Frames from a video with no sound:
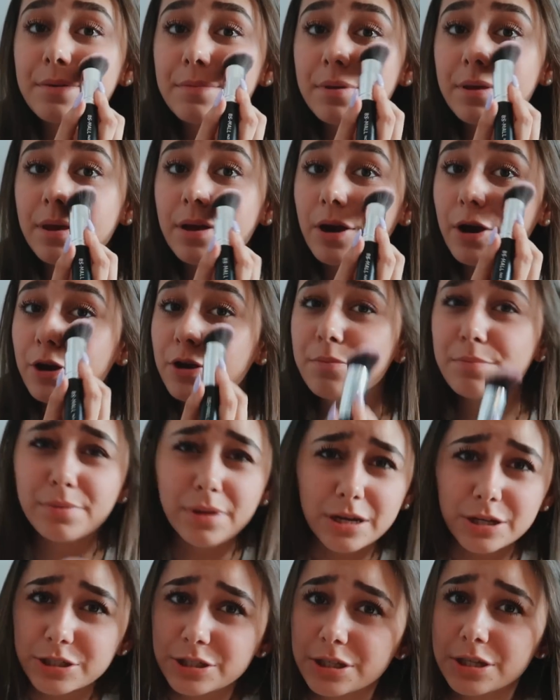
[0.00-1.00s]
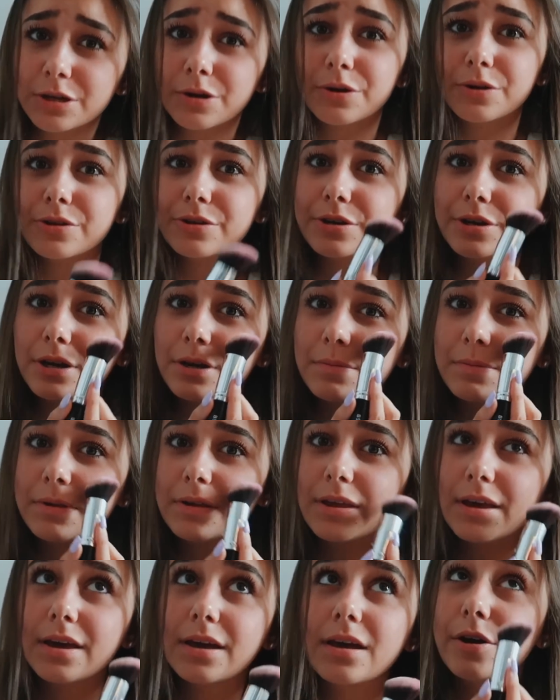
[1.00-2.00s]
gonna be like, are you blushing? Or they're gonna be
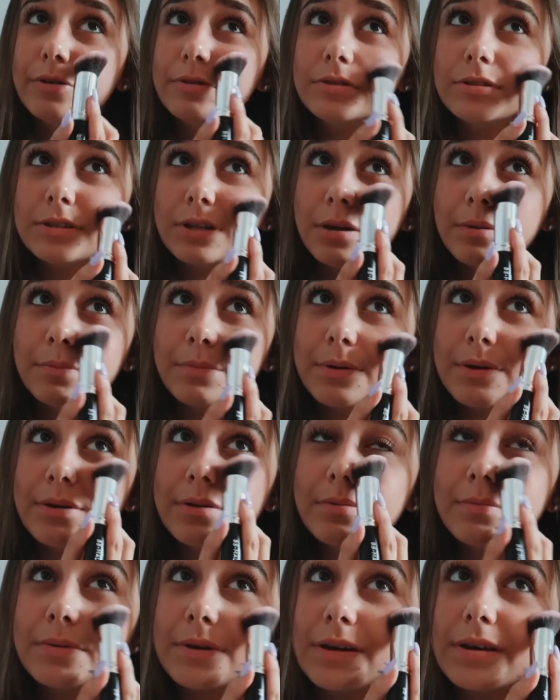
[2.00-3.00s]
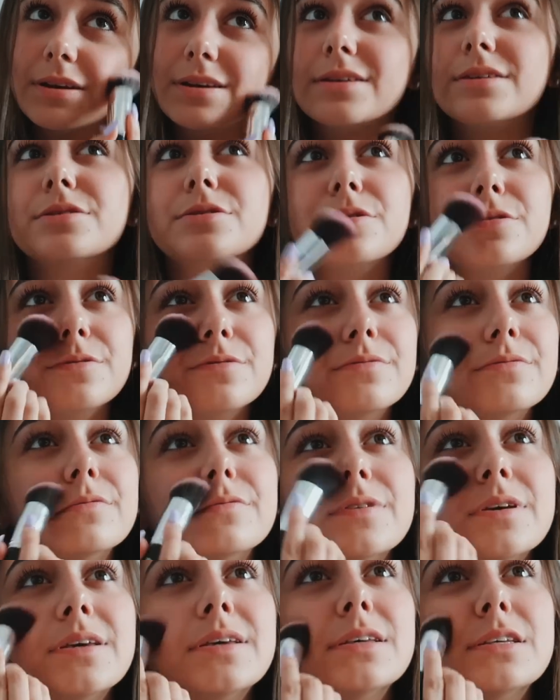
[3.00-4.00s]
like, are you sunburned? Because your
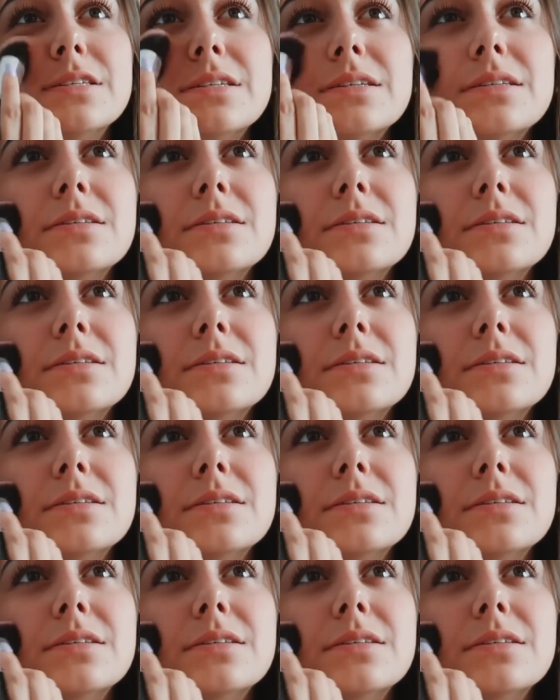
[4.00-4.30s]
face